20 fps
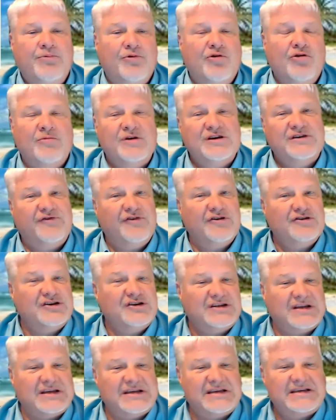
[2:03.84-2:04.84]
boomers
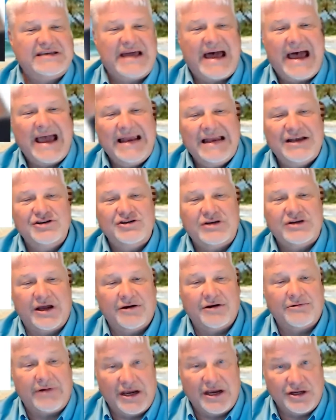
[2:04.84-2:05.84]
versus the silent
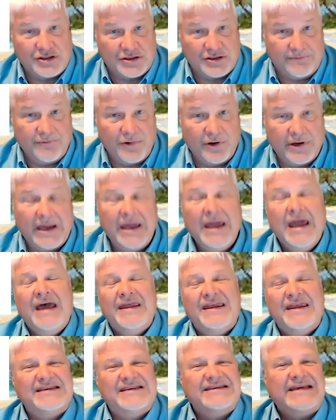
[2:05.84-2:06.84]
generation, okay,
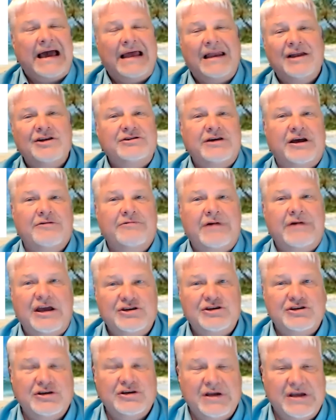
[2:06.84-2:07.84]
the silent
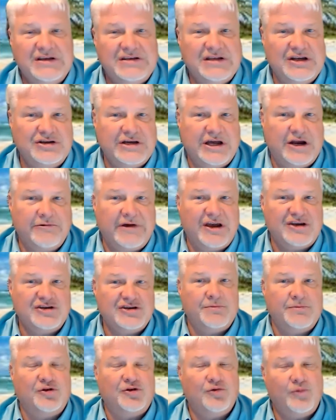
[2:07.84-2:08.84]
generation is the
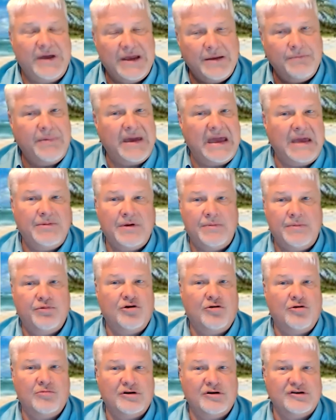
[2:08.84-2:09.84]
generation between baby
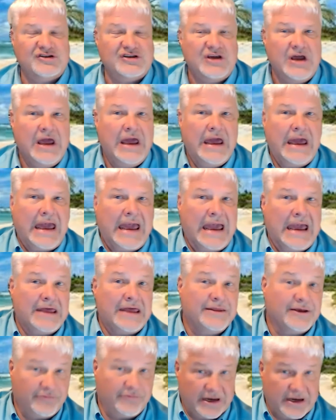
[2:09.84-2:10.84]
boomers
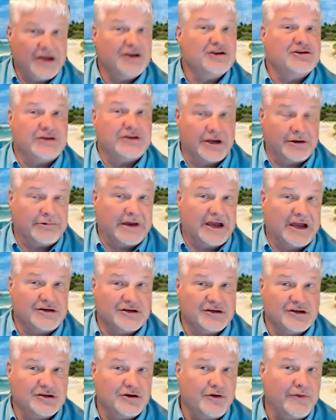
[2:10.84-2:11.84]
and the greatest
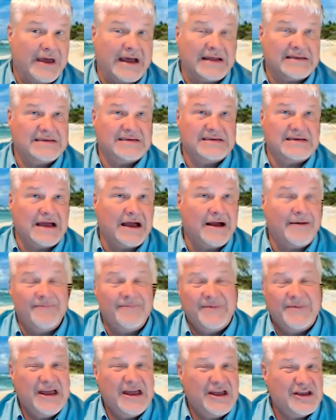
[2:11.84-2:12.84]
generation. So that's
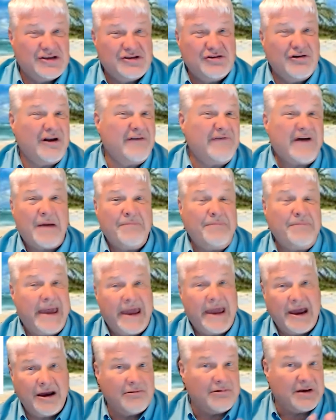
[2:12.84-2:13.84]
sort of our
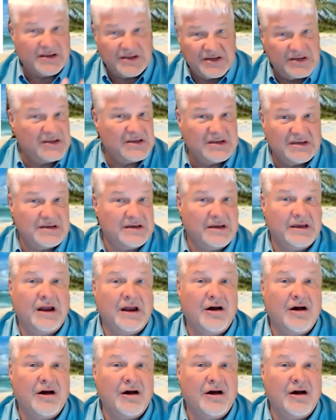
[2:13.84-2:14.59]
parents,